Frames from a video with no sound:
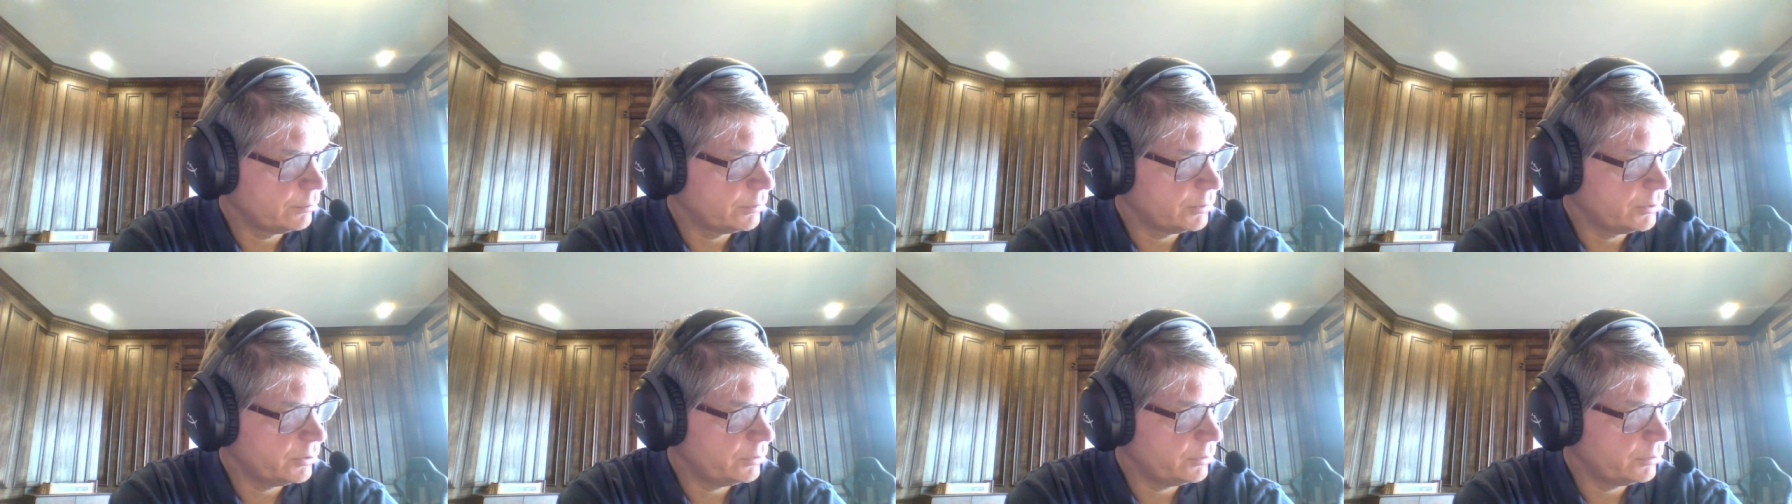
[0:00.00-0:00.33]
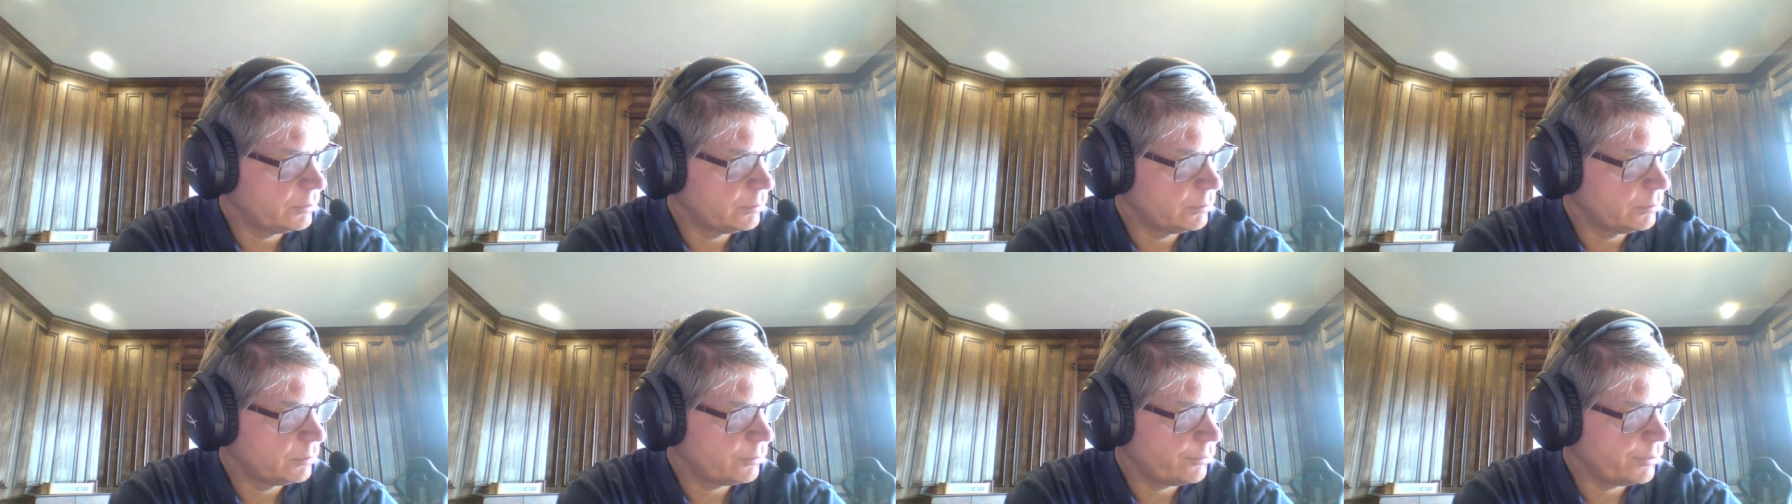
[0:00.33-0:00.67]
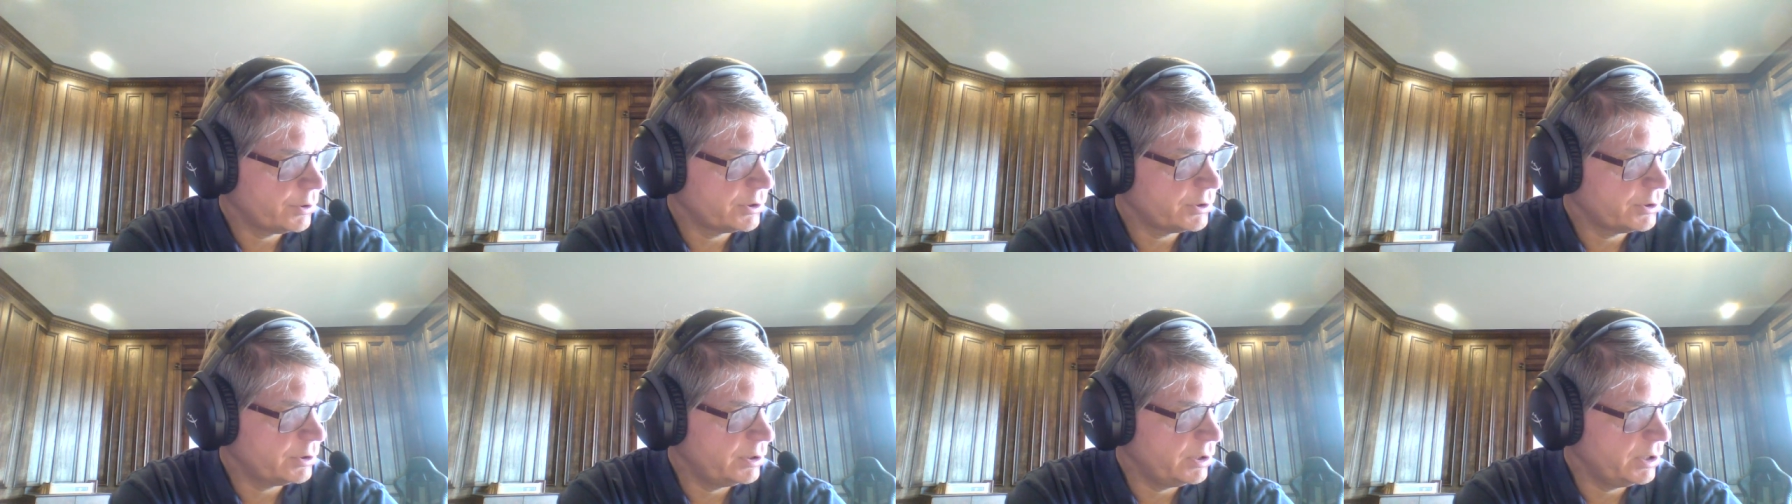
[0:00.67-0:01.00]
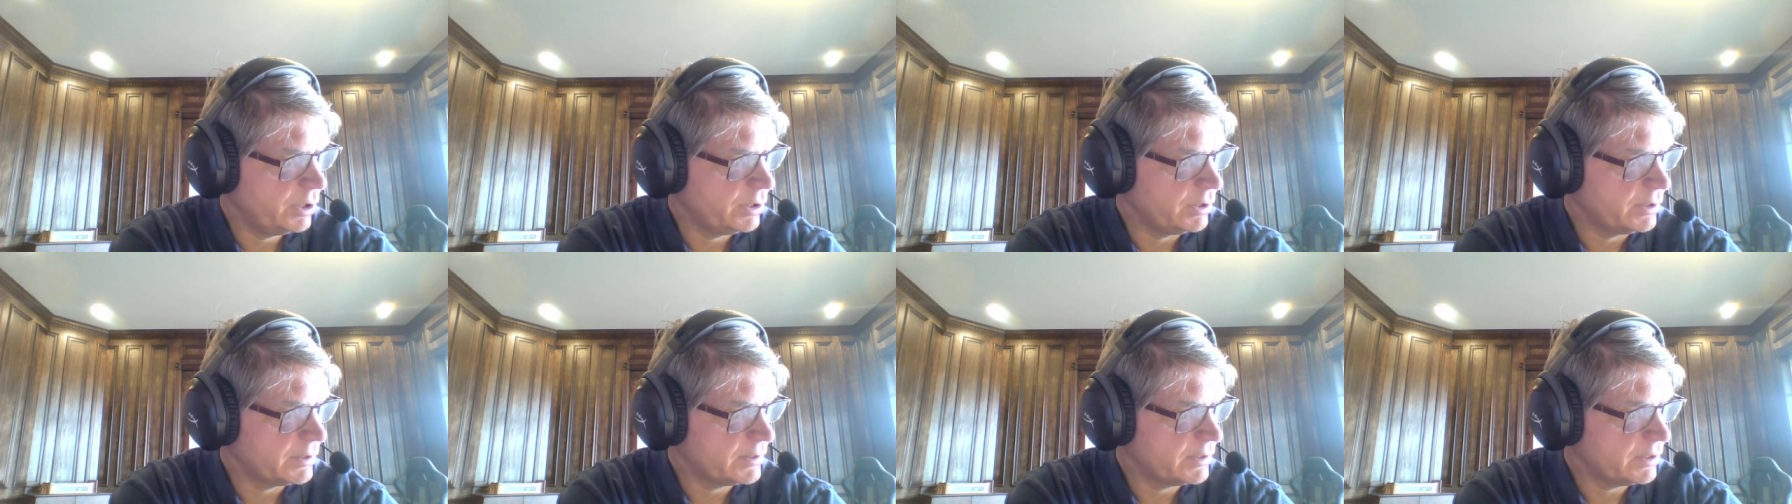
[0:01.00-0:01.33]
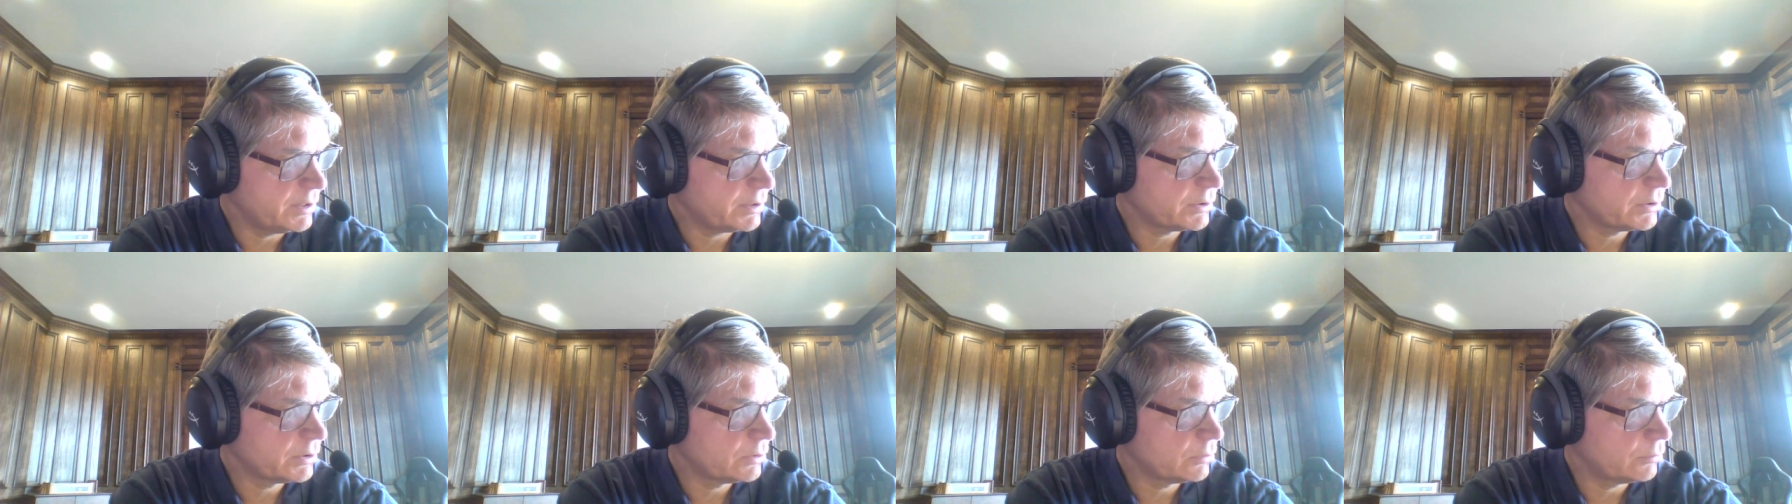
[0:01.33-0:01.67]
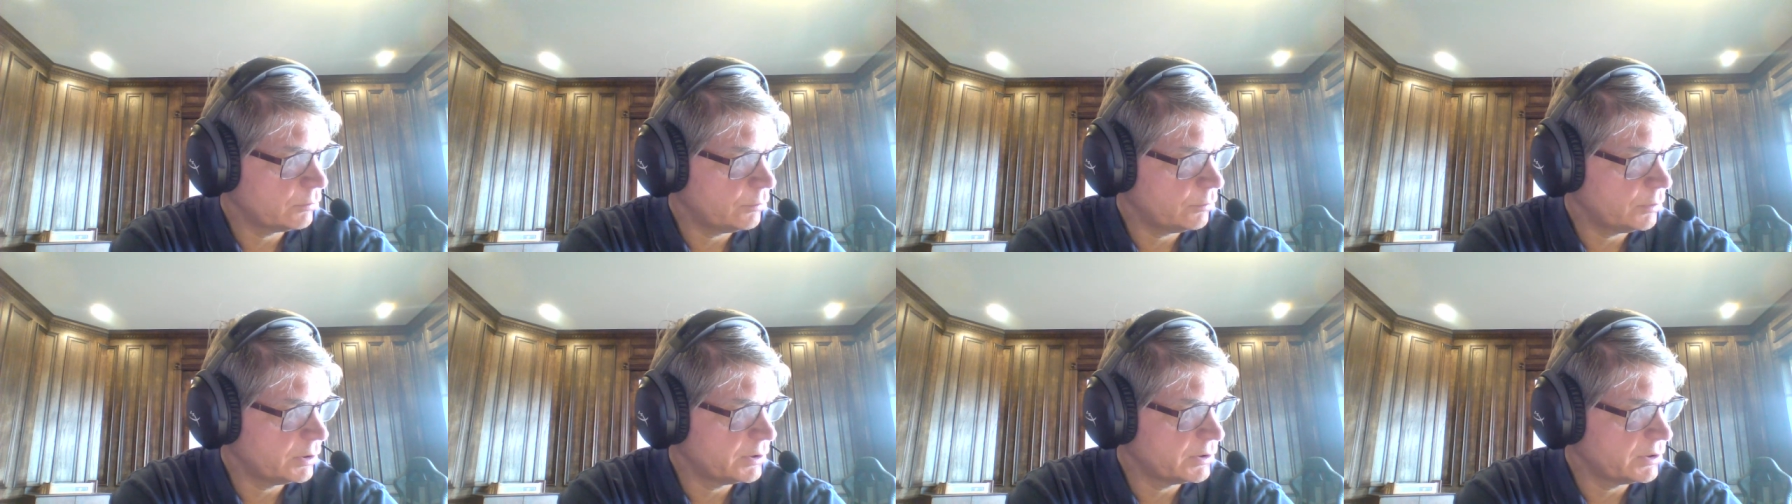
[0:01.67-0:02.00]
Good. Question 86.
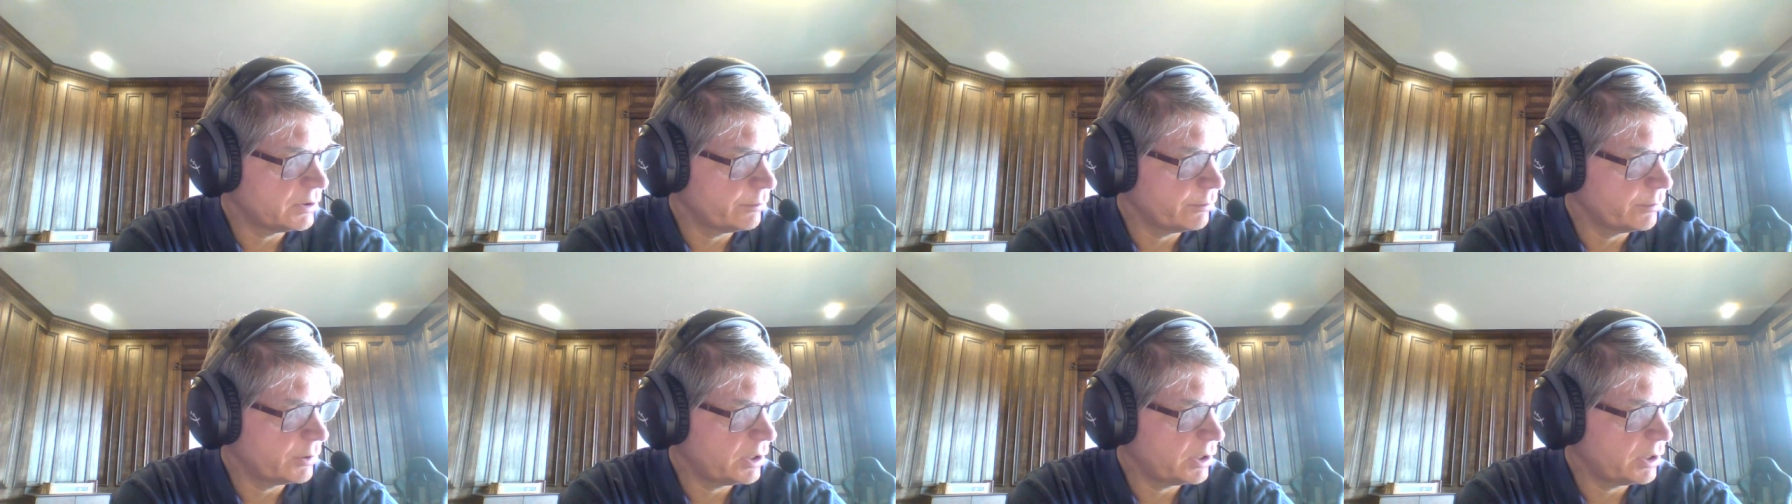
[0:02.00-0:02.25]
What are some